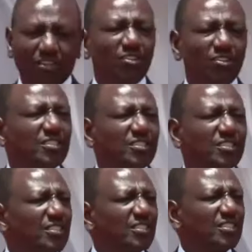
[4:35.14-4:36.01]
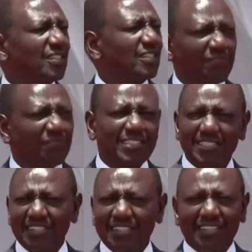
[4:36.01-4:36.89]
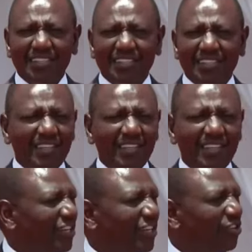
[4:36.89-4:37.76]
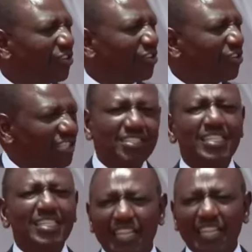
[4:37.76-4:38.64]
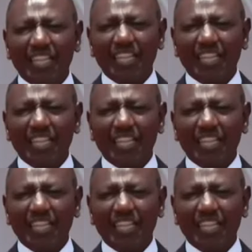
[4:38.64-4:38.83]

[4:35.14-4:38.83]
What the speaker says: if education is the key, TVET